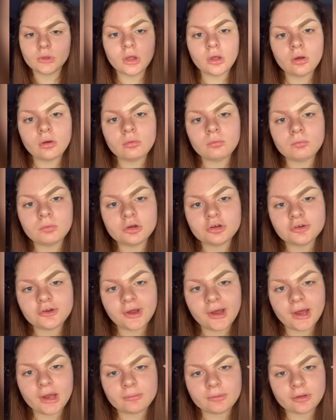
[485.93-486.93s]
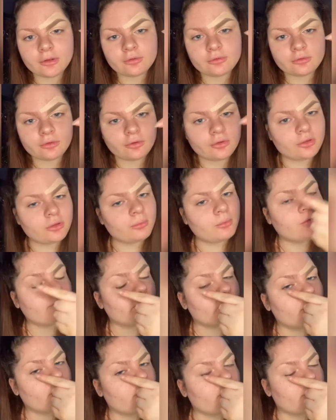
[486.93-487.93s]
Once your eyebrows done, you move on
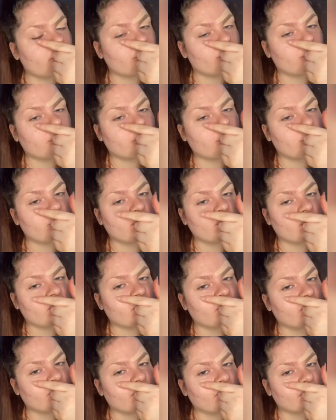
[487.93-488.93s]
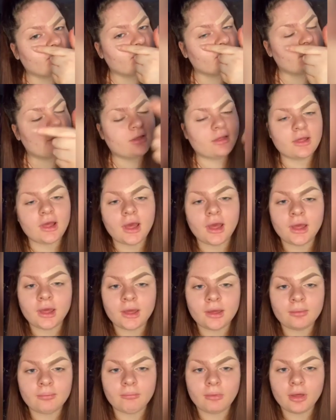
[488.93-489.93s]
to the other one and do the exact
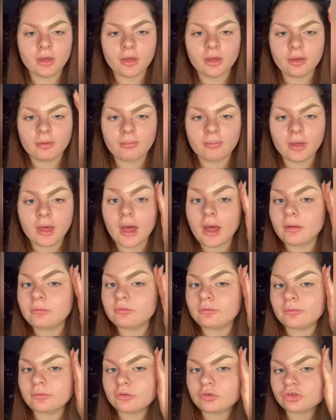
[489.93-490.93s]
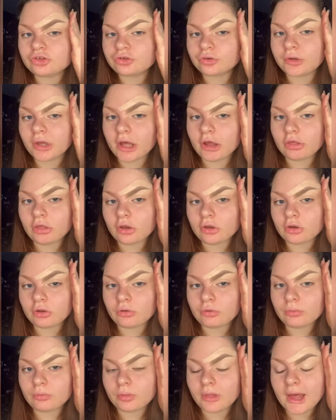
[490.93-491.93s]
same. I'm going to show you how to
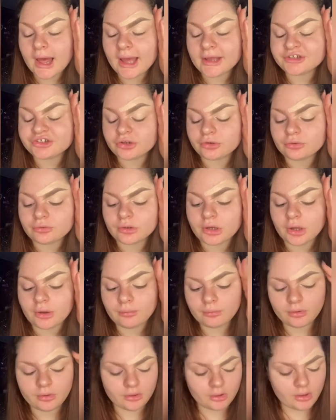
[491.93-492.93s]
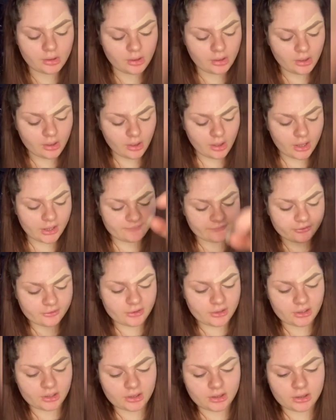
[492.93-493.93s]
do the eyeshadow now. I've
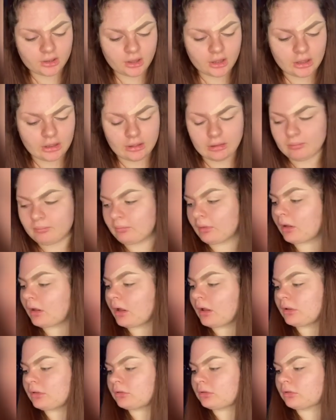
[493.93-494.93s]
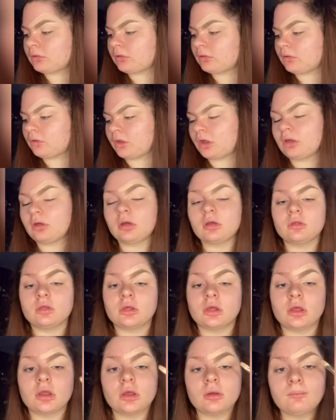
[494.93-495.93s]
already got the
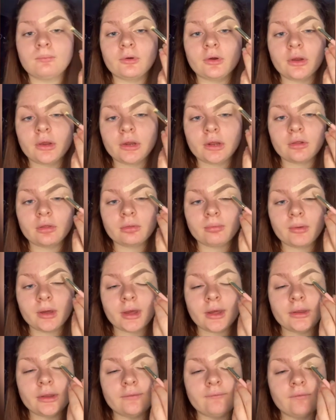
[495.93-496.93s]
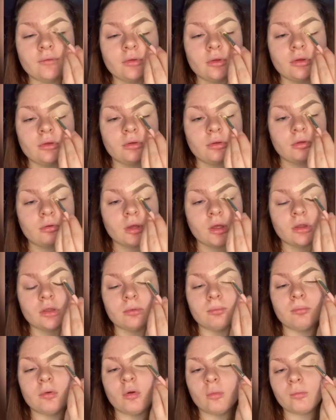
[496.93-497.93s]
concealer and brought it down to my eyelid. You get some
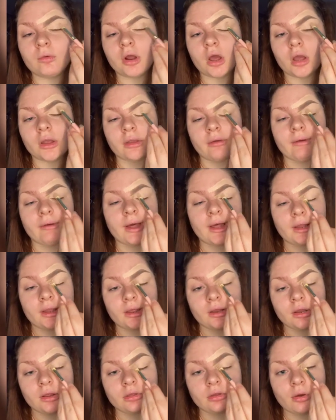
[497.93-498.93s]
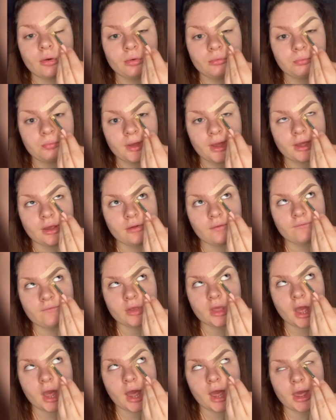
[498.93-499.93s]
more and put it on your eyelid. It's a good base for your
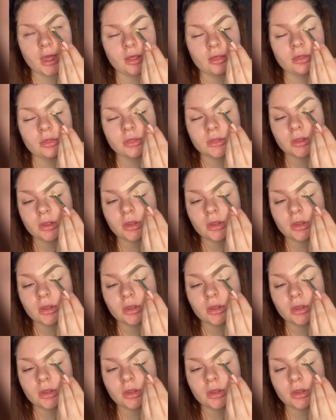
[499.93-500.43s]
eyes.